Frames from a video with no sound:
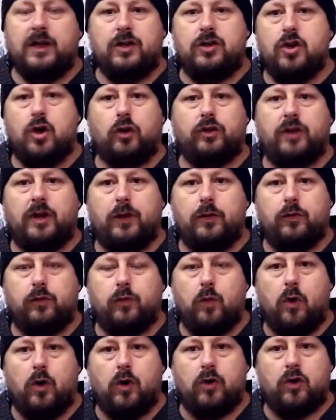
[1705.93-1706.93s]
God knows
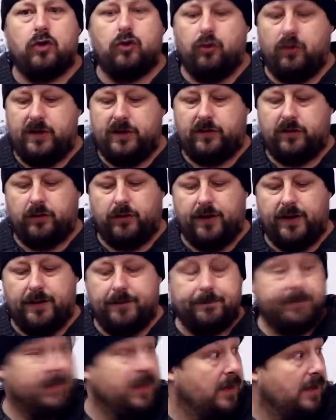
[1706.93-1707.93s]
what grease on it.
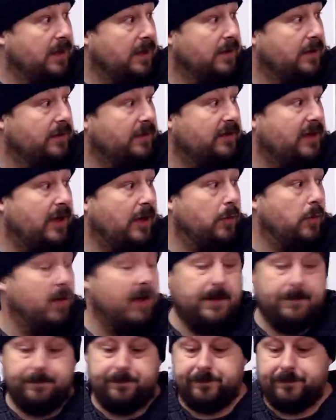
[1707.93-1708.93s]

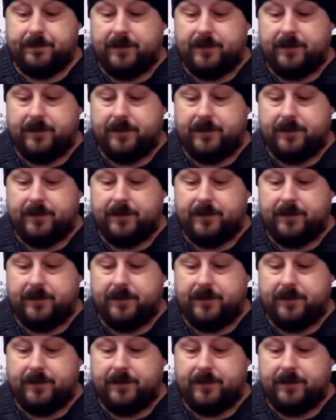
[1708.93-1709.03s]
So